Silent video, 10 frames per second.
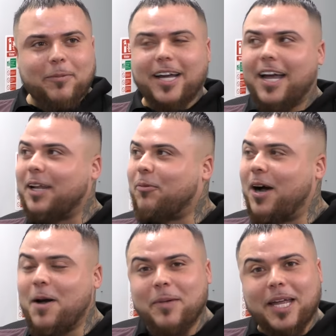I'm going,
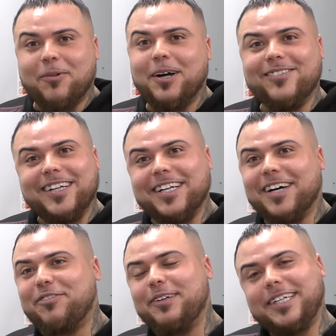it weren't me, it weren't me.
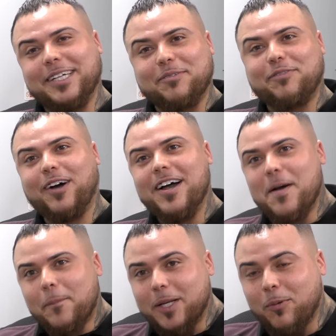And I'm thinking,
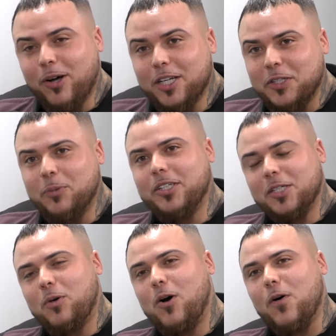fuck. But the worst thing
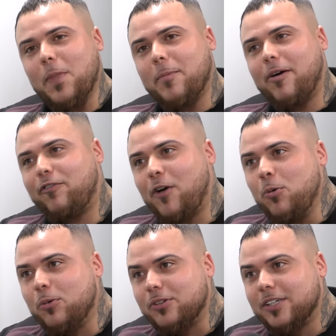was as well, my
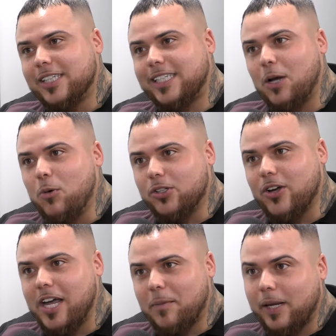phone cell
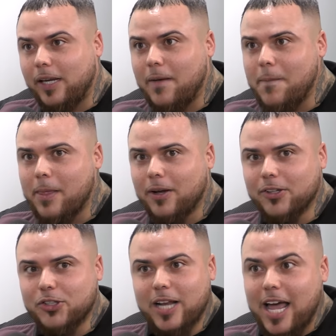sighted me
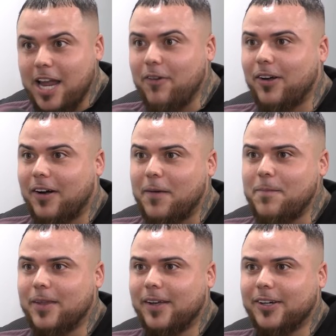to that area
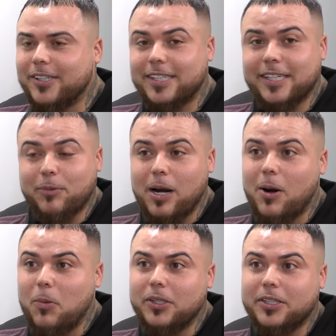because
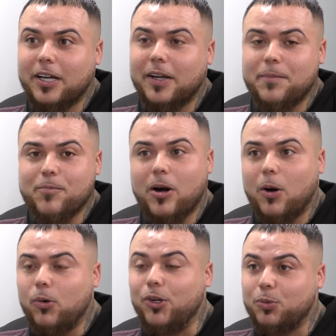where I was, uh,
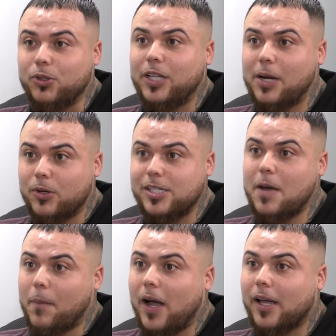where I was, was, near, was
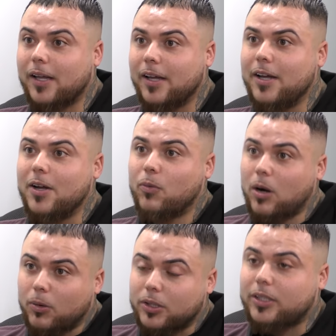nearby
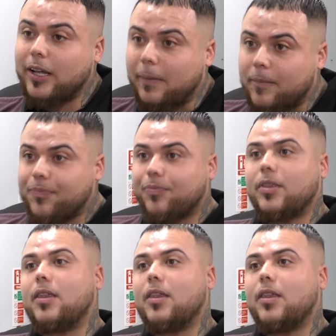where I was asleep.